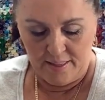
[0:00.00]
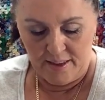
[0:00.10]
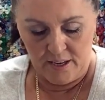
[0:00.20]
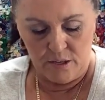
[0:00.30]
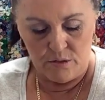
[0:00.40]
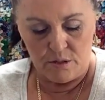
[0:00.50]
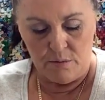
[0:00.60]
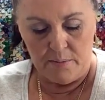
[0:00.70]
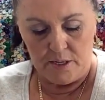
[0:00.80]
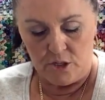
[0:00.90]
Thank you so
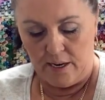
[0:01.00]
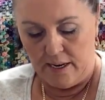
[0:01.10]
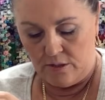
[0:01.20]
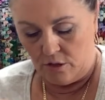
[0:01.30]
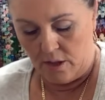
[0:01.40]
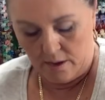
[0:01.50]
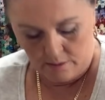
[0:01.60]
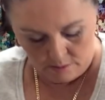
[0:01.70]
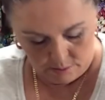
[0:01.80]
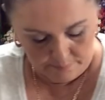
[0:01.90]
much, Angela.
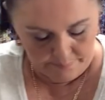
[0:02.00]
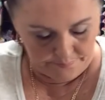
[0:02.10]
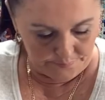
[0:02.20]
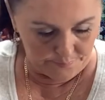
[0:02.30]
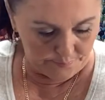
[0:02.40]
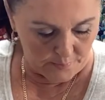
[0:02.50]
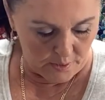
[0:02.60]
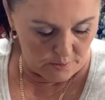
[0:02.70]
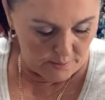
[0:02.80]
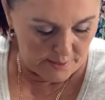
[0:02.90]
Whoop.
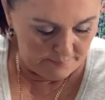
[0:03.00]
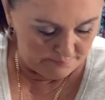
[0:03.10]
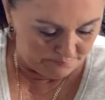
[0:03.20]
Hold on.